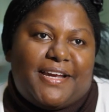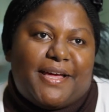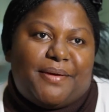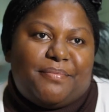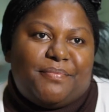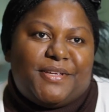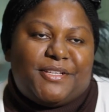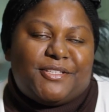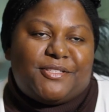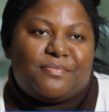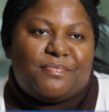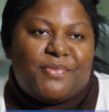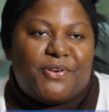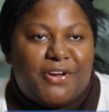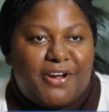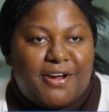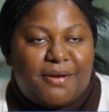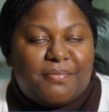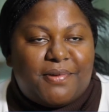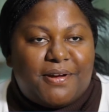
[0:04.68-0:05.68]
name is
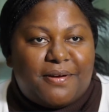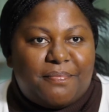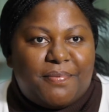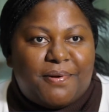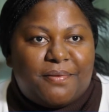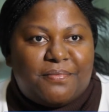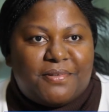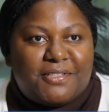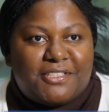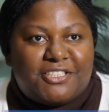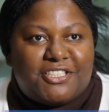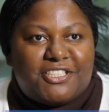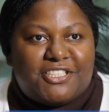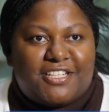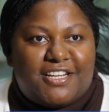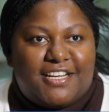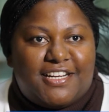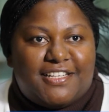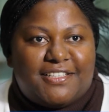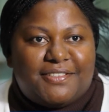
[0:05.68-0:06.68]
Mirriam Kapambwe
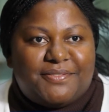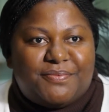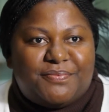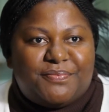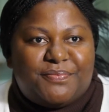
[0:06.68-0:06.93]
Chishala,